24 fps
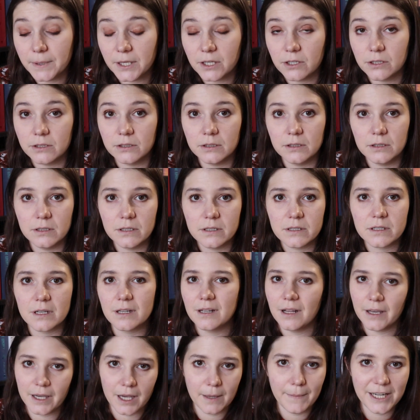because
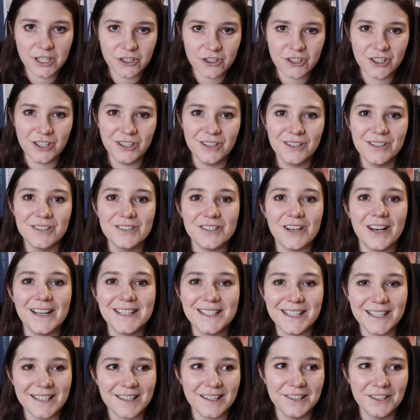like I mentioned, I
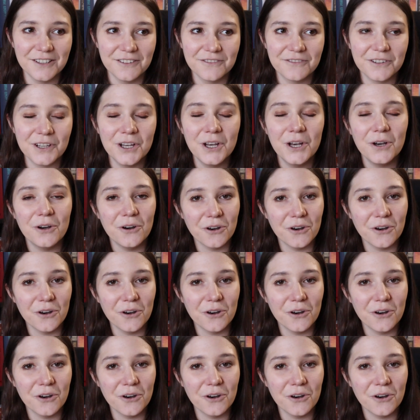did love